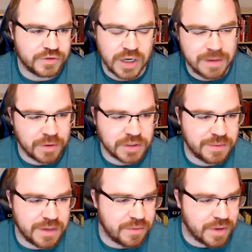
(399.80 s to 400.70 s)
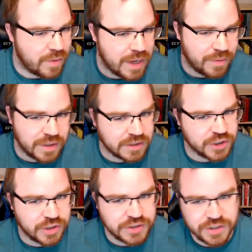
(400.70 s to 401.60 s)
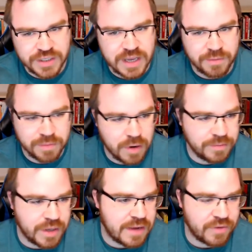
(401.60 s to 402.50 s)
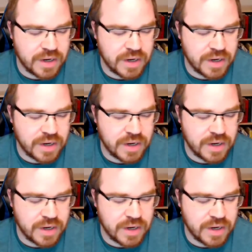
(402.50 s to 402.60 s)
to book someone in right away. What insurance do you take? What problem do you have?